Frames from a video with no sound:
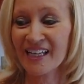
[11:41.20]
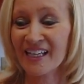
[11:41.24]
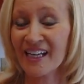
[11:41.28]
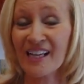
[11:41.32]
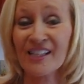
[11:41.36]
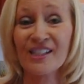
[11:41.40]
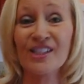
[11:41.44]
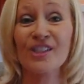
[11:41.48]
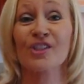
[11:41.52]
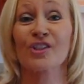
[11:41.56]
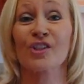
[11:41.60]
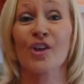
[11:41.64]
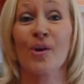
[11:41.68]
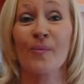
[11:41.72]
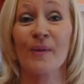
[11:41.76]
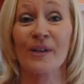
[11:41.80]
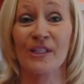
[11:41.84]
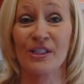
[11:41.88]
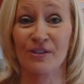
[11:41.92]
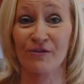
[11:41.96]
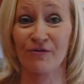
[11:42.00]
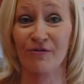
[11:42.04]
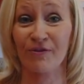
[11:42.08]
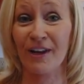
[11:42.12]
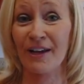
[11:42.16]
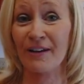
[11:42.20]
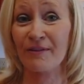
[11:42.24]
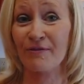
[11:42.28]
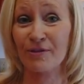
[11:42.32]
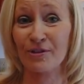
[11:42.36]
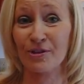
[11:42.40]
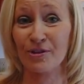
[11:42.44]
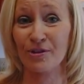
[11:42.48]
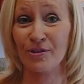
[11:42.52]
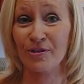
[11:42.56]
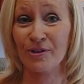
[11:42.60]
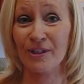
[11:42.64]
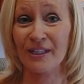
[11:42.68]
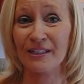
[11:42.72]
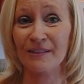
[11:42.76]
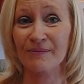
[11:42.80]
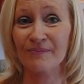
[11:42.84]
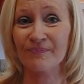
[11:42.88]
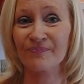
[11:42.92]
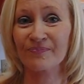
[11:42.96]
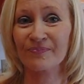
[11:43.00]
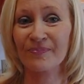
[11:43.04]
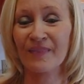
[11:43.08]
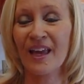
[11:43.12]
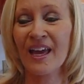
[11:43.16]
has so much flavor to it.
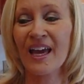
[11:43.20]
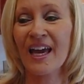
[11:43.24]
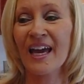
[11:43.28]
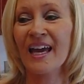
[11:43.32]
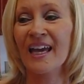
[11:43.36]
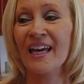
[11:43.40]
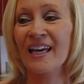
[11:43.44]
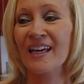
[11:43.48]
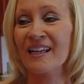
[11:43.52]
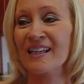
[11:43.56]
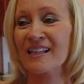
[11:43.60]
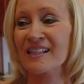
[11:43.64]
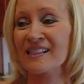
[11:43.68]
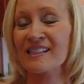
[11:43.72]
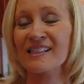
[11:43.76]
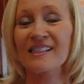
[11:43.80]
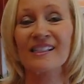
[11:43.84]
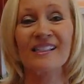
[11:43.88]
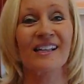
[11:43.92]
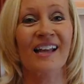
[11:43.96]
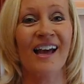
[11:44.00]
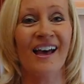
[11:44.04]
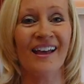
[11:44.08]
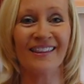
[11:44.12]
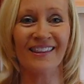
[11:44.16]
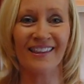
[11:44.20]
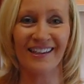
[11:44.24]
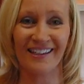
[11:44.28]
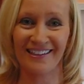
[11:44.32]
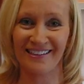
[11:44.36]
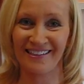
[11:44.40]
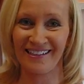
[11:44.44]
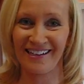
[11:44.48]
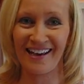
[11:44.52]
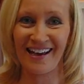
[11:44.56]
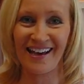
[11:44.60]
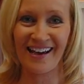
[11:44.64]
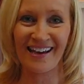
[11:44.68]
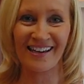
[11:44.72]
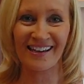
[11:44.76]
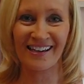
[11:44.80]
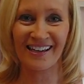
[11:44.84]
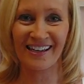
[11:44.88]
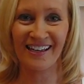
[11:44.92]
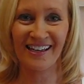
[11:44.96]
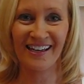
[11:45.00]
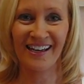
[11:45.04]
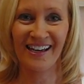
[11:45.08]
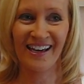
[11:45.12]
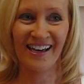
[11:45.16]
It is nothing
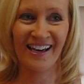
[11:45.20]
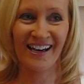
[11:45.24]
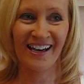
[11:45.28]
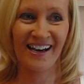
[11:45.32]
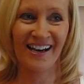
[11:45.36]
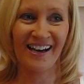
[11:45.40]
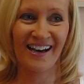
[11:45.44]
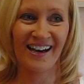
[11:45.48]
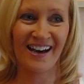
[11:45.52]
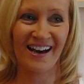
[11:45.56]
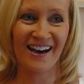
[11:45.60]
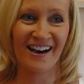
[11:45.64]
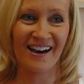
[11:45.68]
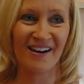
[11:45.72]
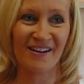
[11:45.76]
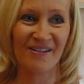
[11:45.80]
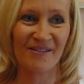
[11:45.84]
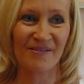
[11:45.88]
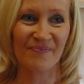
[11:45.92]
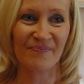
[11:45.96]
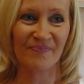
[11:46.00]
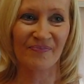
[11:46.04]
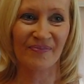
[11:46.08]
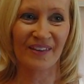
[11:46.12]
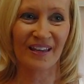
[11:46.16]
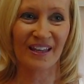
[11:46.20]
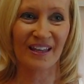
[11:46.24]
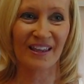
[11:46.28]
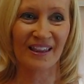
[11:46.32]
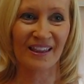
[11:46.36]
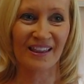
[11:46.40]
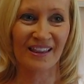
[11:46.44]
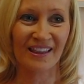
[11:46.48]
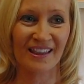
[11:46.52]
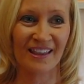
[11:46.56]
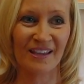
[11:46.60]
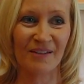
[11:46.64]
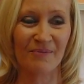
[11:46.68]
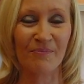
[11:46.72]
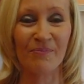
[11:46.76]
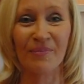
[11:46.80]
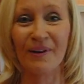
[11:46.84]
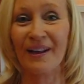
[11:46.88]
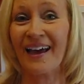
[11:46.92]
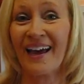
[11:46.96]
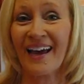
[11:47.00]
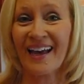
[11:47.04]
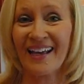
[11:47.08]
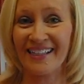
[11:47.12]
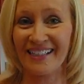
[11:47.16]
like the
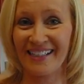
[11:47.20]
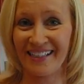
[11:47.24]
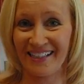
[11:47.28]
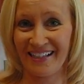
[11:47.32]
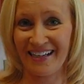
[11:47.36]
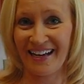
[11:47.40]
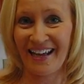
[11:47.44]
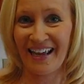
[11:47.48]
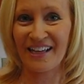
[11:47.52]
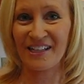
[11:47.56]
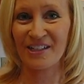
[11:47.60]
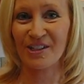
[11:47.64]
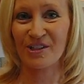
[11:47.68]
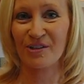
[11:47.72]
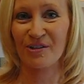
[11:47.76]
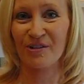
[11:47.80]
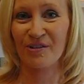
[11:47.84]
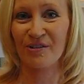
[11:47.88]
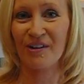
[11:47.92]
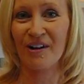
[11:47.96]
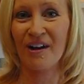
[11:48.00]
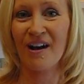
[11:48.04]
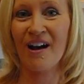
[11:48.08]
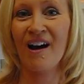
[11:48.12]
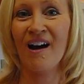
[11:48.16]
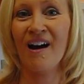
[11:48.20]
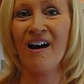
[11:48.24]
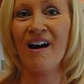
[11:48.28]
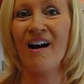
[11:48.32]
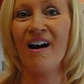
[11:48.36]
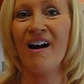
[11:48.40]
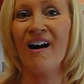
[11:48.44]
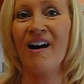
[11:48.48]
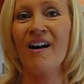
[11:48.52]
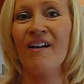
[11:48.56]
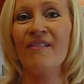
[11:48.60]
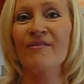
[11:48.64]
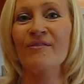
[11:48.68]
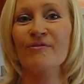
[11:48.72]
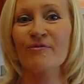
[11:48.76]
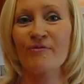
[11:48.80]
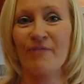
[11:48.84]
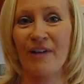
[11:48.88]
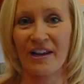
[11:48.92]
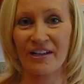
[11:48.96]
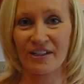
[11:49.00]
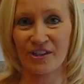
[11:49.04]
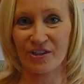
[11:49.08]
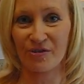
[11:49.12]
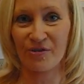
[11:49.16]
bland nature of
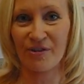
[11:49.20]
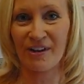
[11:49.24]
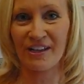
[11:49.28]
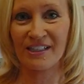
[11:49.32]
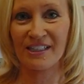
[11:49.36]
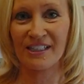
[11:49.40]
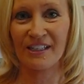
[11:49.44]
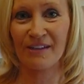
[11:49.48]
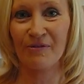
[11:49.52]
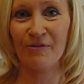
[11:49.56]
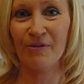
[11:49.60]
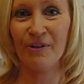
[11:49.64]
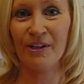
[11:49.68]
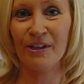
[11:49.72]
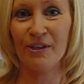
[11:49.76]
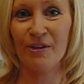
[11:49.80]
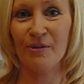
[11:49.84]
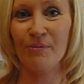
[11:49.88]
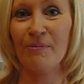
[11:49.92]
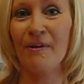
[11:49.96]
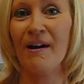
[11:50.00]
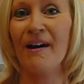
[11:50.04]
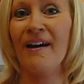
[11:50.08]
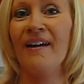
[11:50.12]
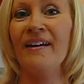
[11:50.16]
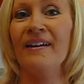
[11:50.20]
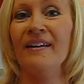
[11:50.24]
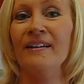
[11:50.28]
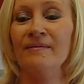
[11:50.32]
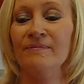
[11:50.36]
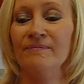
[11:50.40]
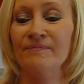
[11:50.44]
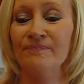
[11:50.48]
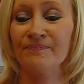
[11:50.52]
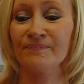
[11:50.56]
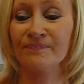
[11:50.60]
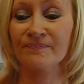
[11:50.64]
ranch dressing when you buy it,